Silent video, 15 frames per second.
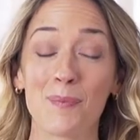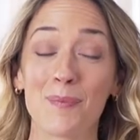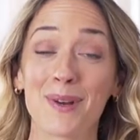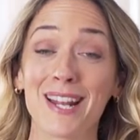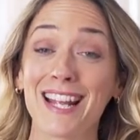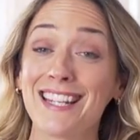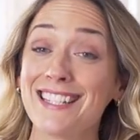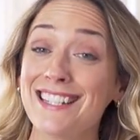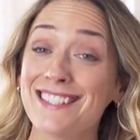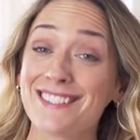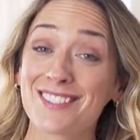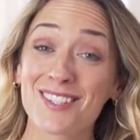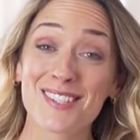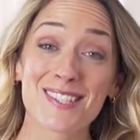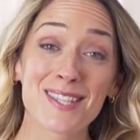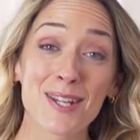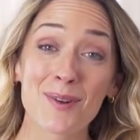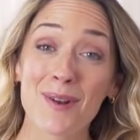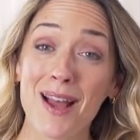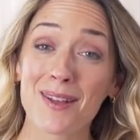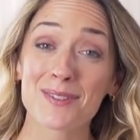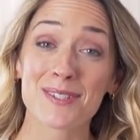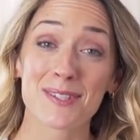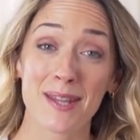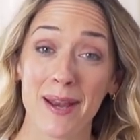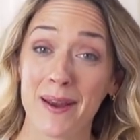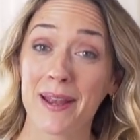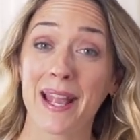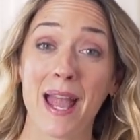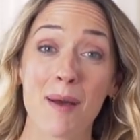But I didn't just sit around
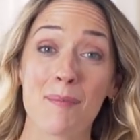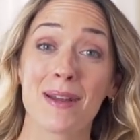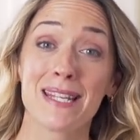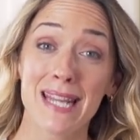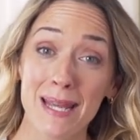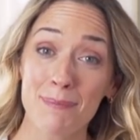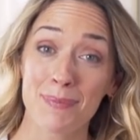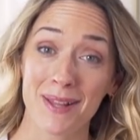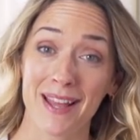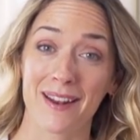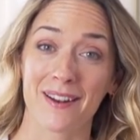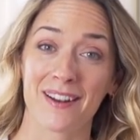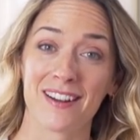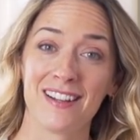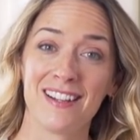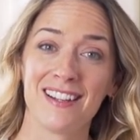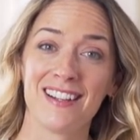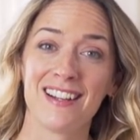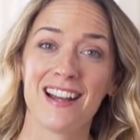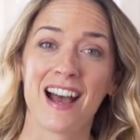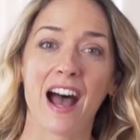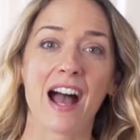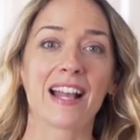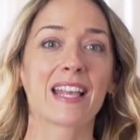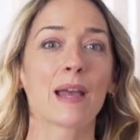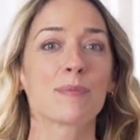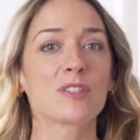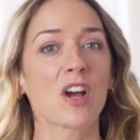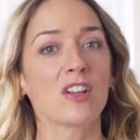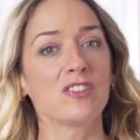staring at my date planner. I
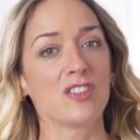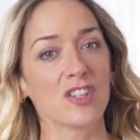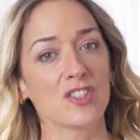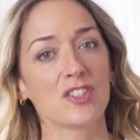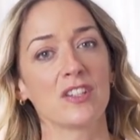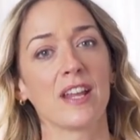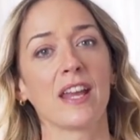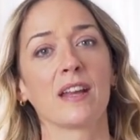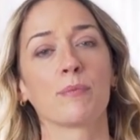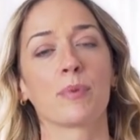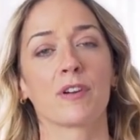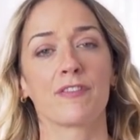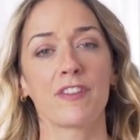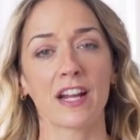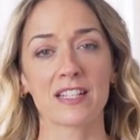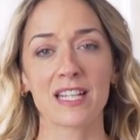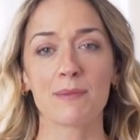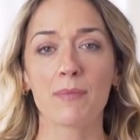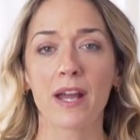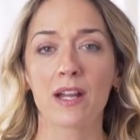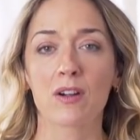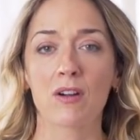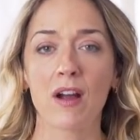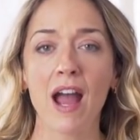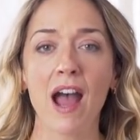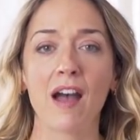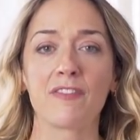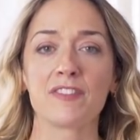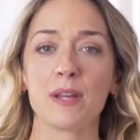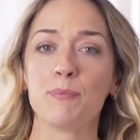kept auditioning, perfecting my
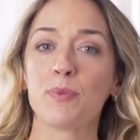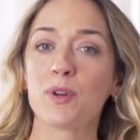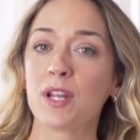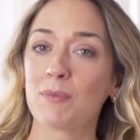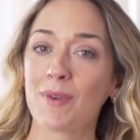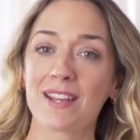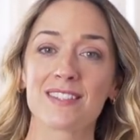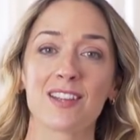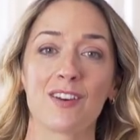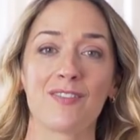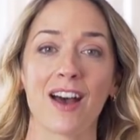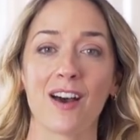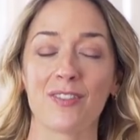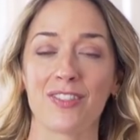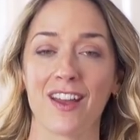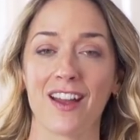craft, and putting myself out